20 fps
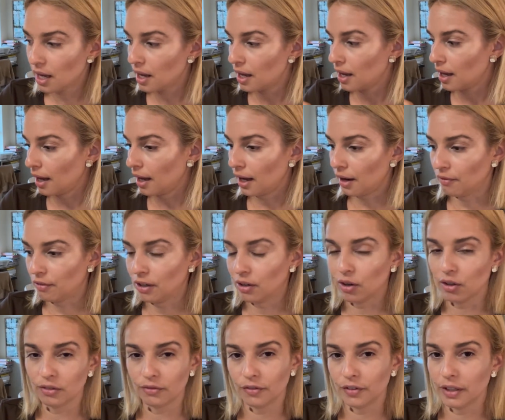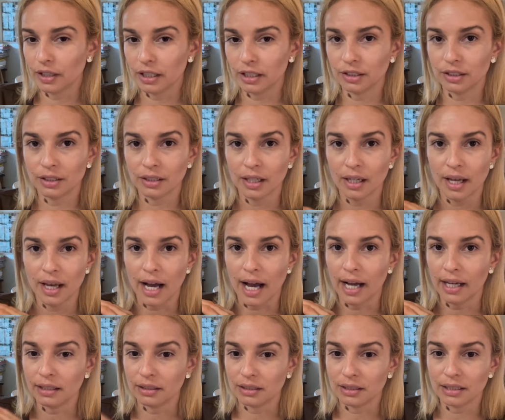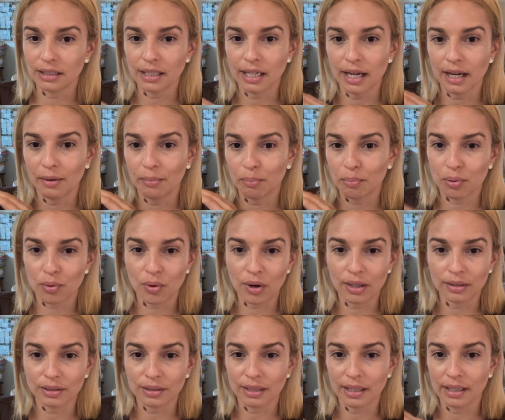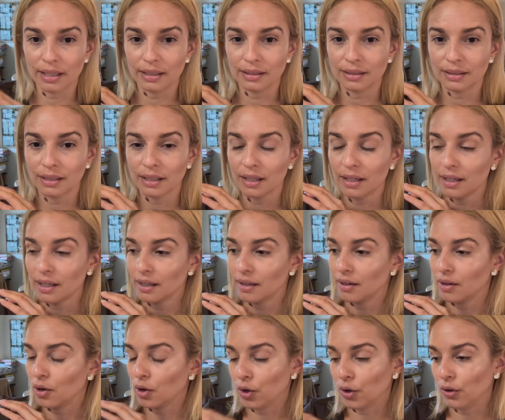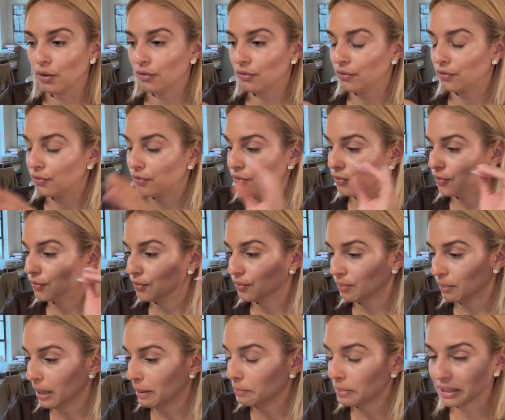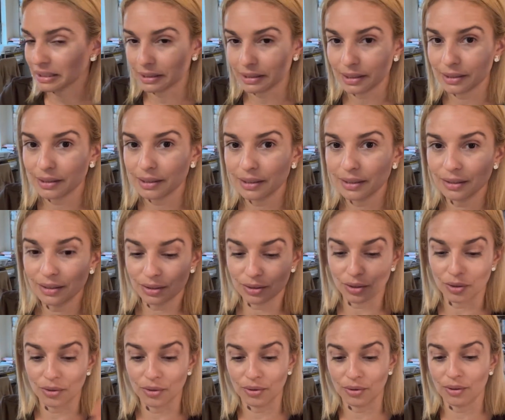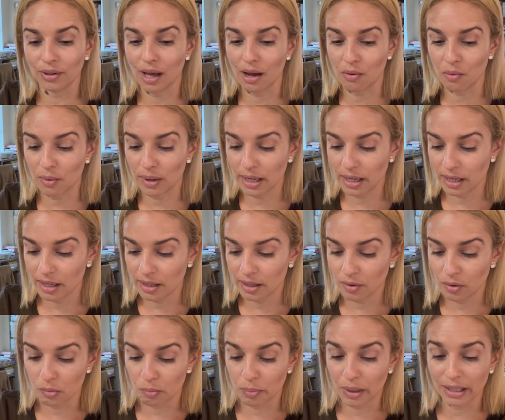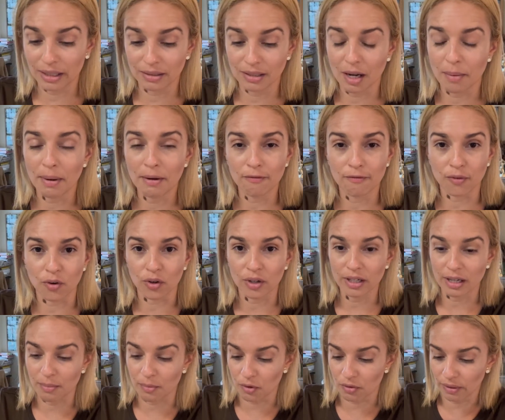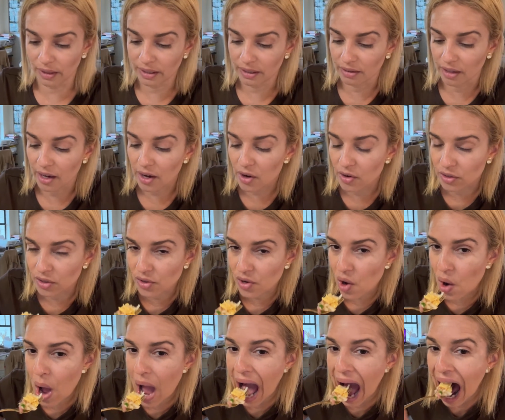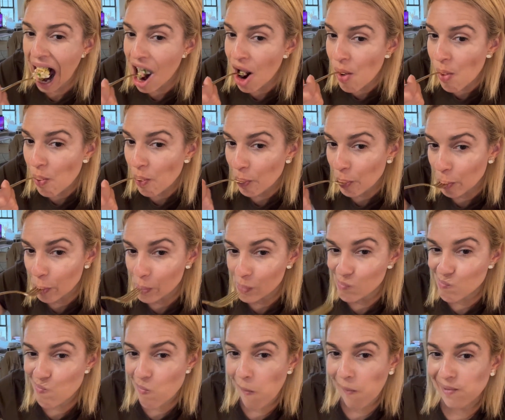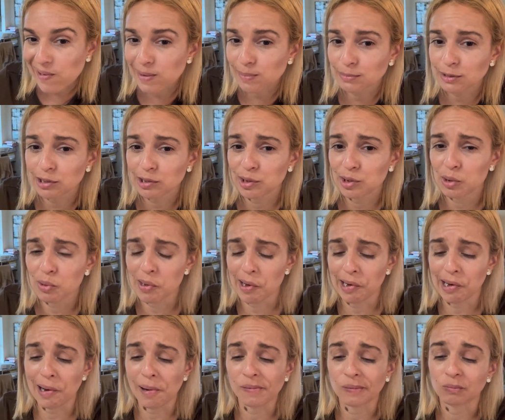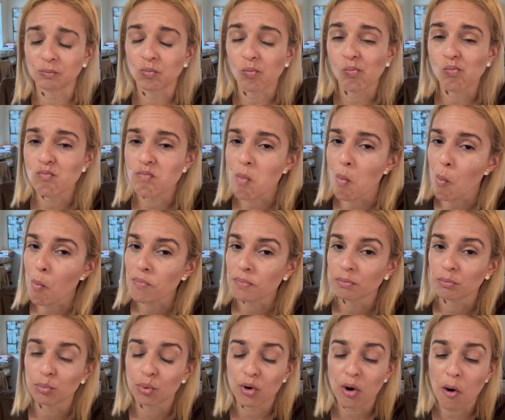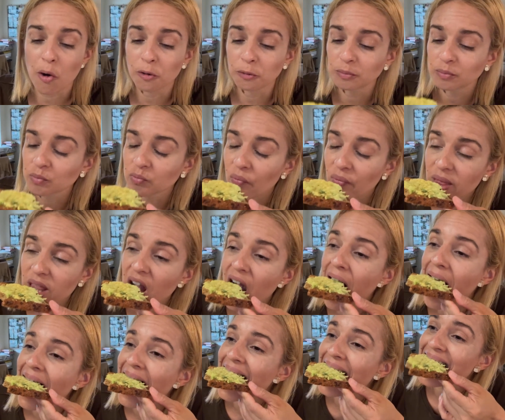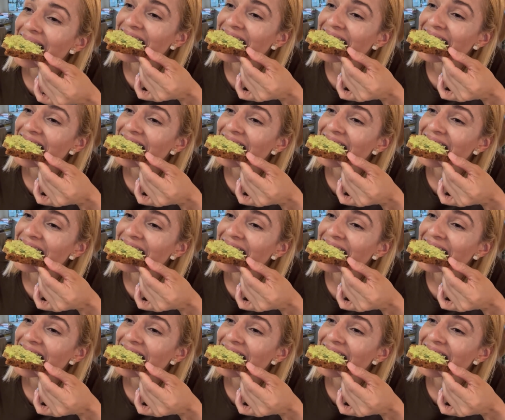finish every unfinished idea process of my businesses. So that way, by the time I'm 40, I'm already there, you know? I'm just 20. Bro,